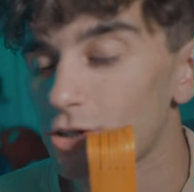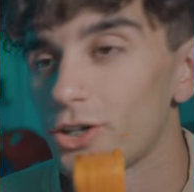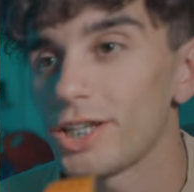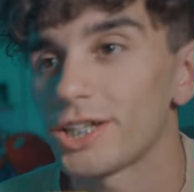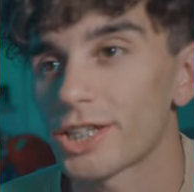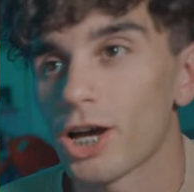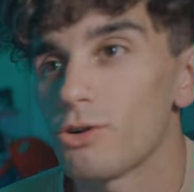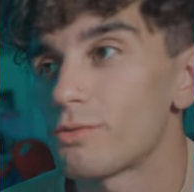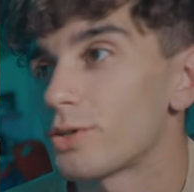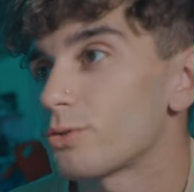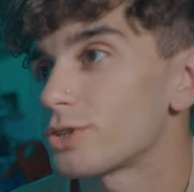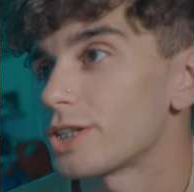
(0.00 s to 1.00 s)
couldn't tell
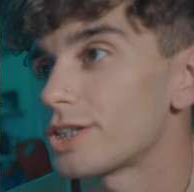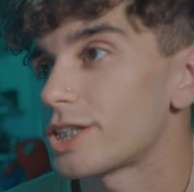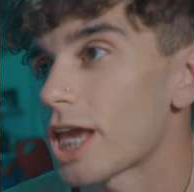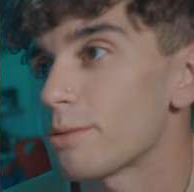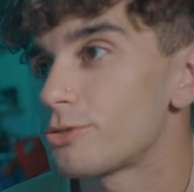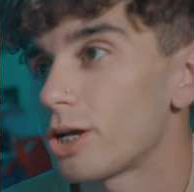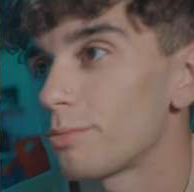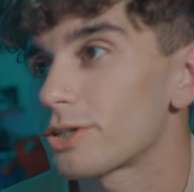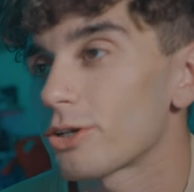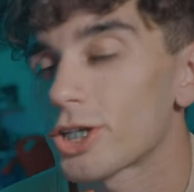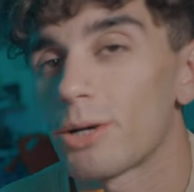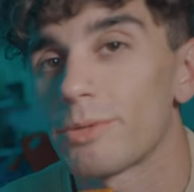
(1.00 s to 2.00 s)
if there was a damn jump
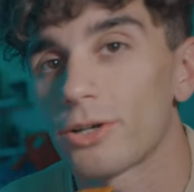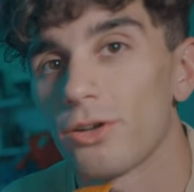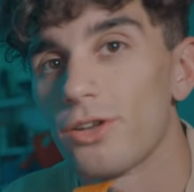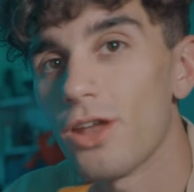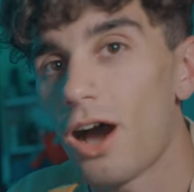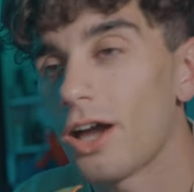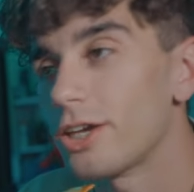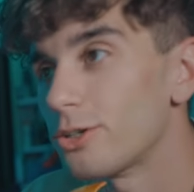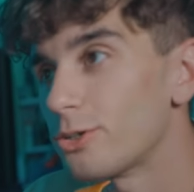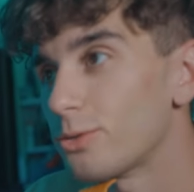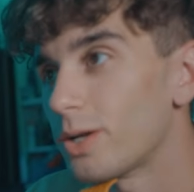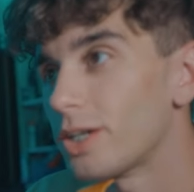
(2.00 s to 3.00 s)
scare coming or not
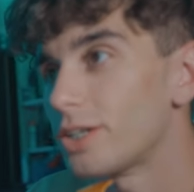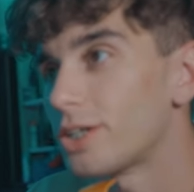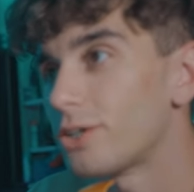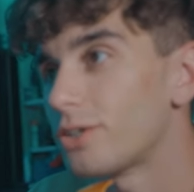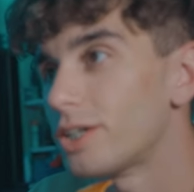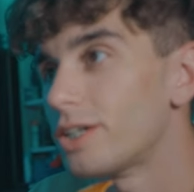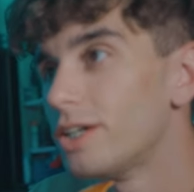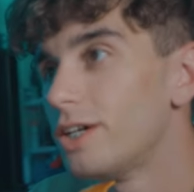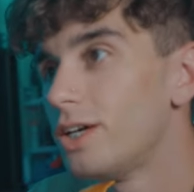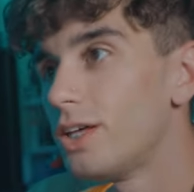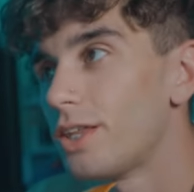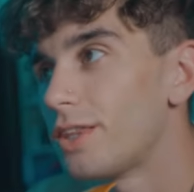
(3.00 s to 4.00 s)
in Hereditary.
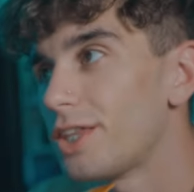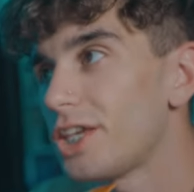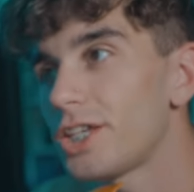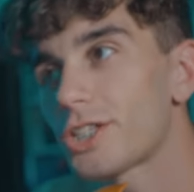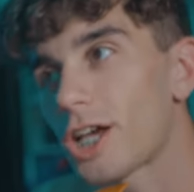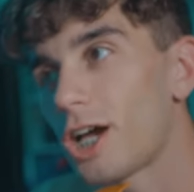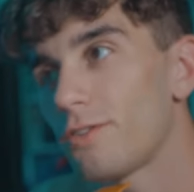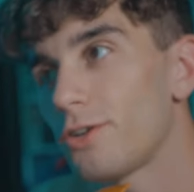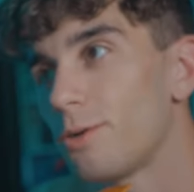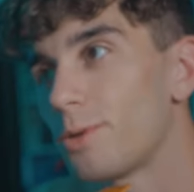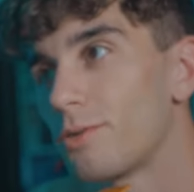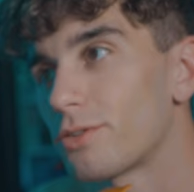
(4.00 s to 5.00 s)
This, I
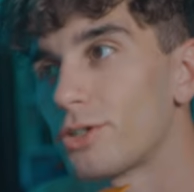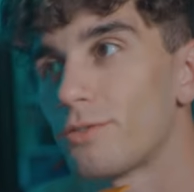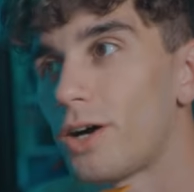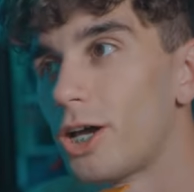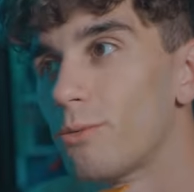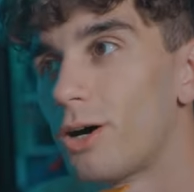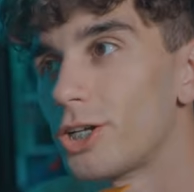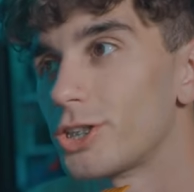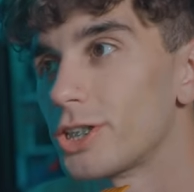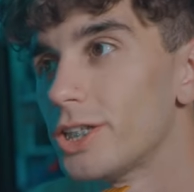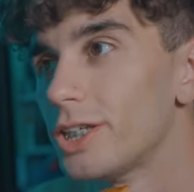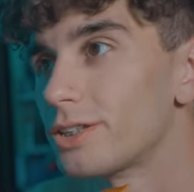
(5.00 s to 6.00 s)
felt perfectly fine
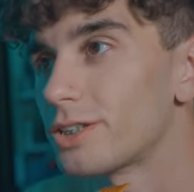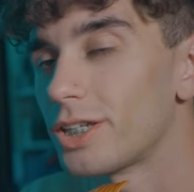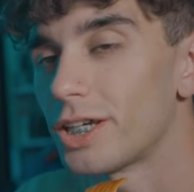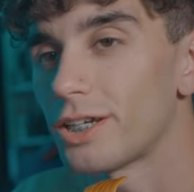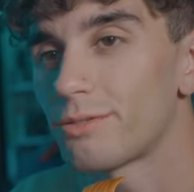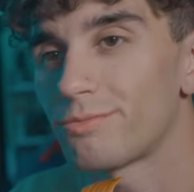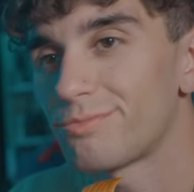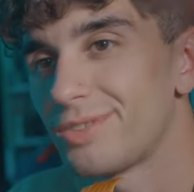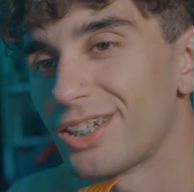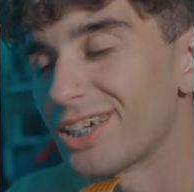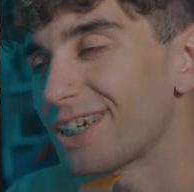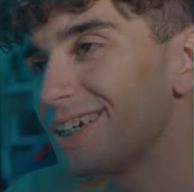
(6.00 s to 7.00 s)
watching this and like
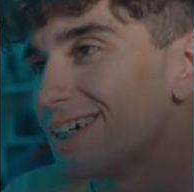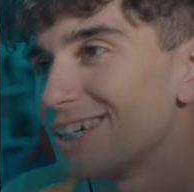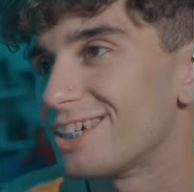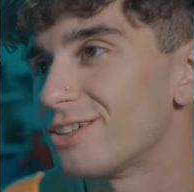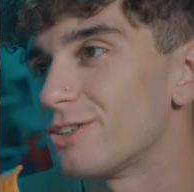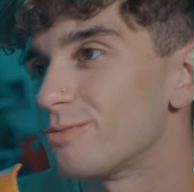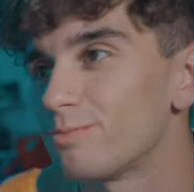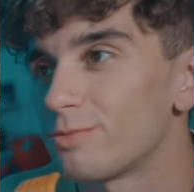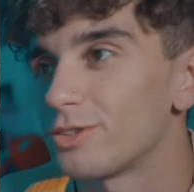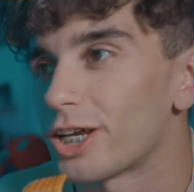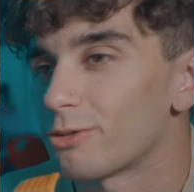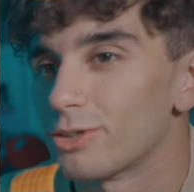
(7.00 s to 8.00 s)
being like, eh,
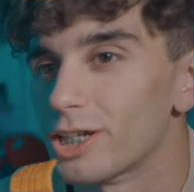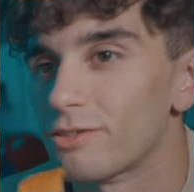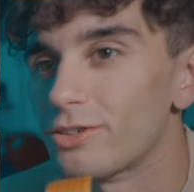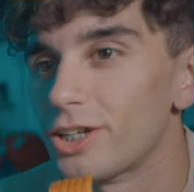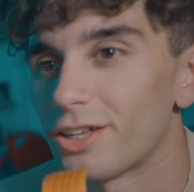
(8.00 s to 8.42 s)
like whatever,